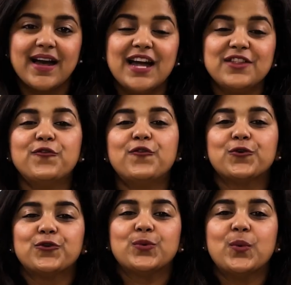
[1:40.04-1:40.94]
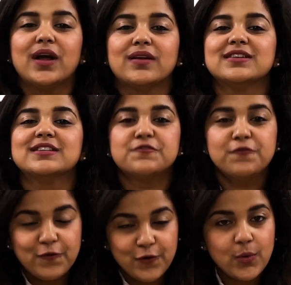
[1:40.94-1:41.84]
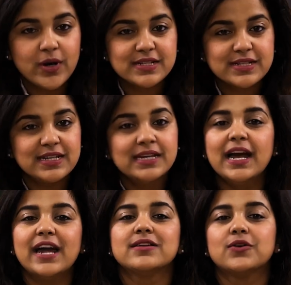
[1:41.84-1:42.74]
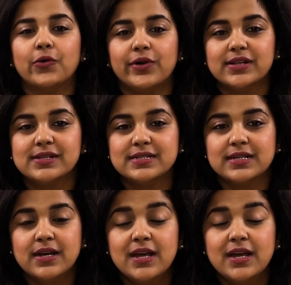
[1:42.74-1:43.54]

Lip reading: And the fourth one is fluency and coherence.